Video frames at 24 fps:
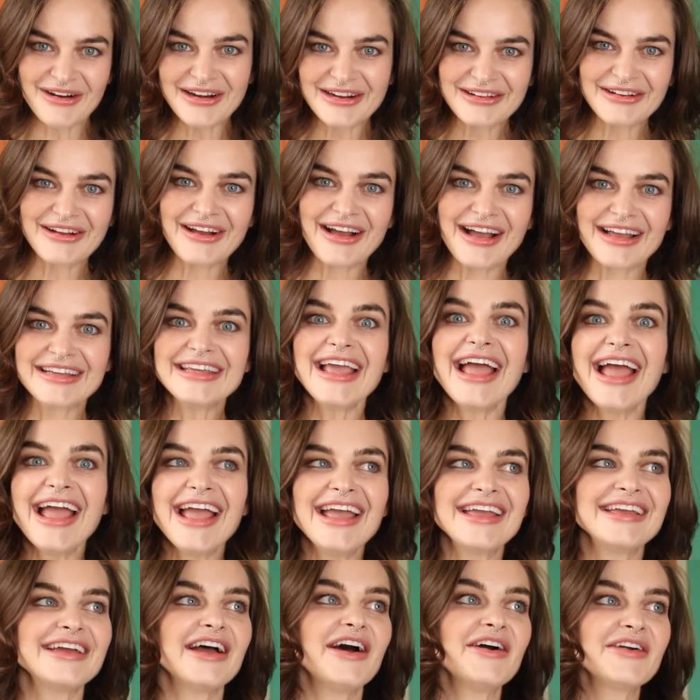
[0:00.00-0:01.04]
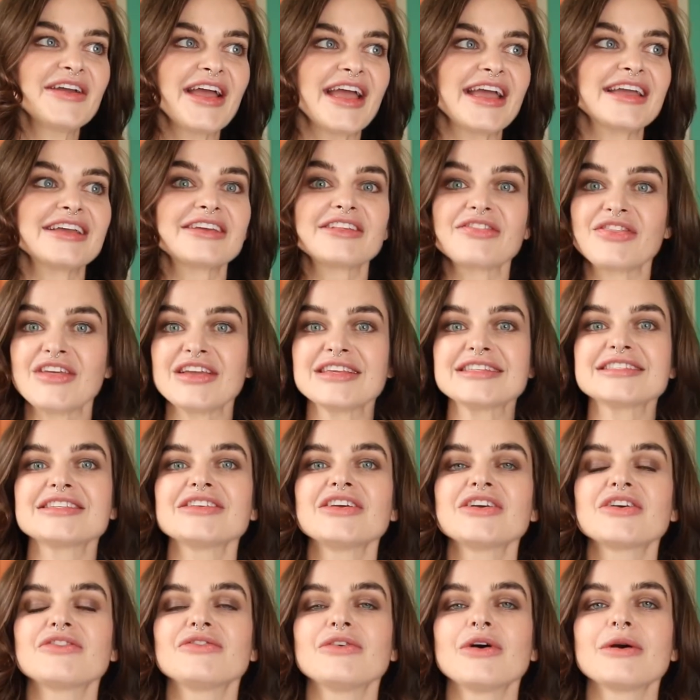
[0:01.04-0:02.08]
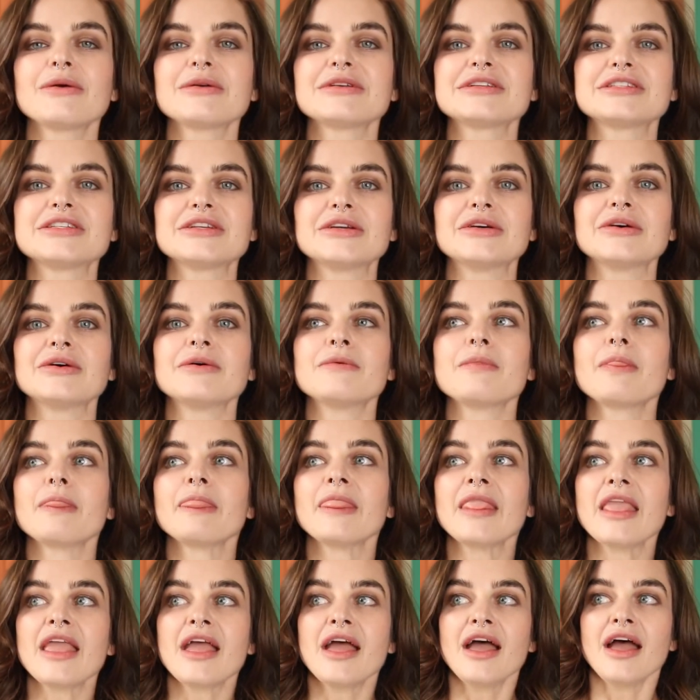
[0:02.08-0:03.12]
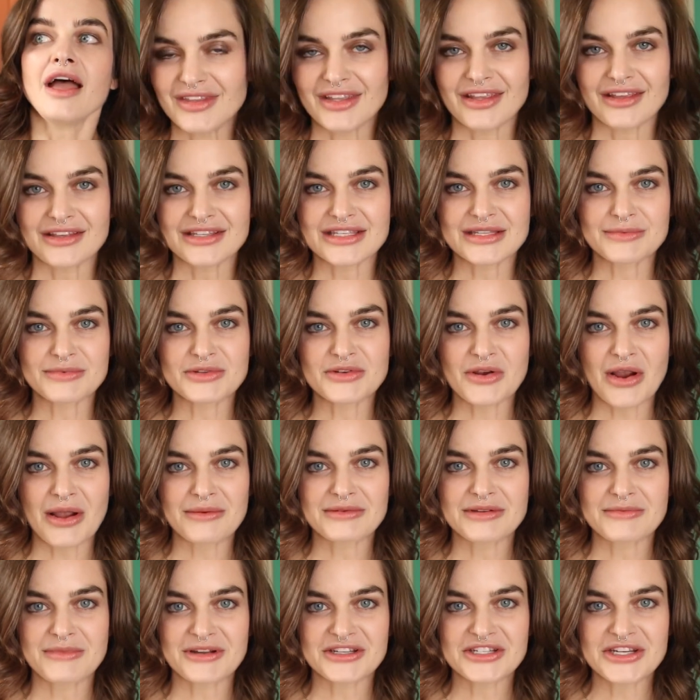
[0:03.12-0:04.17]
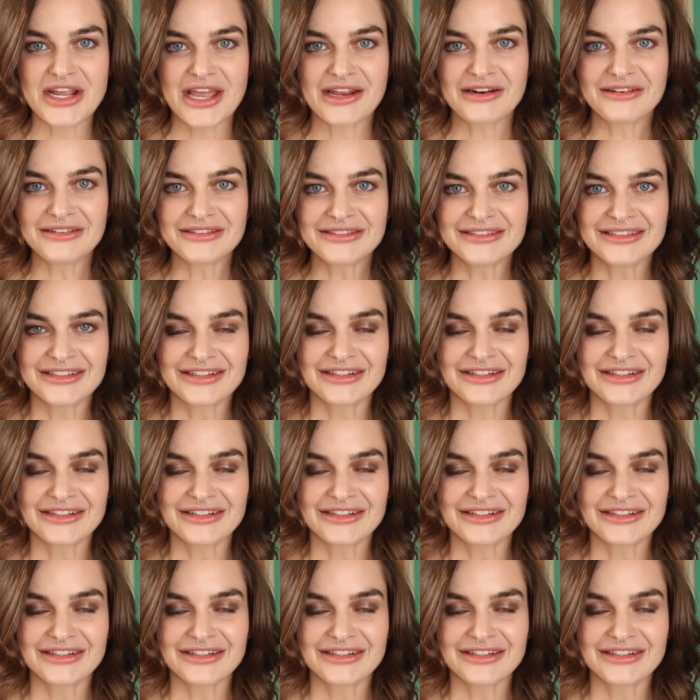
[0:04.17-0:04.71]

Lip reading: Gras, yay! Okay, things to look forward to. Subscribe to my channel.